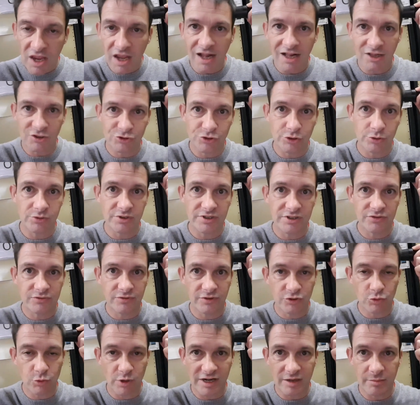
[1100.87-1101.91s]
I'll do this for
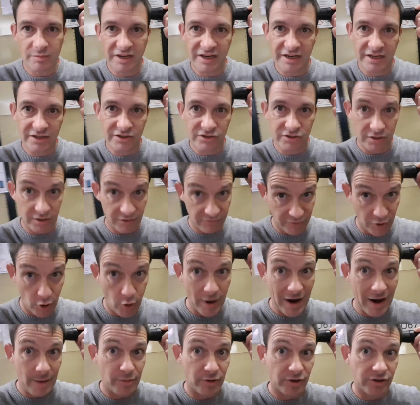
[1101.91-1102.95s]
20 minutes and if all
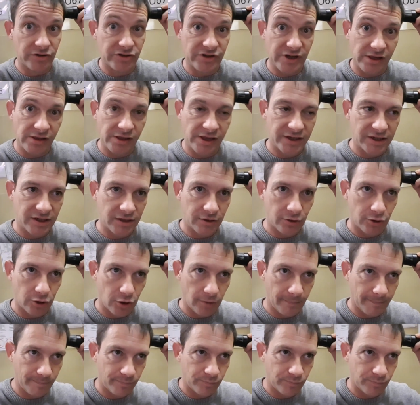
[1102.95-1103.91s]
happens I'll let you know.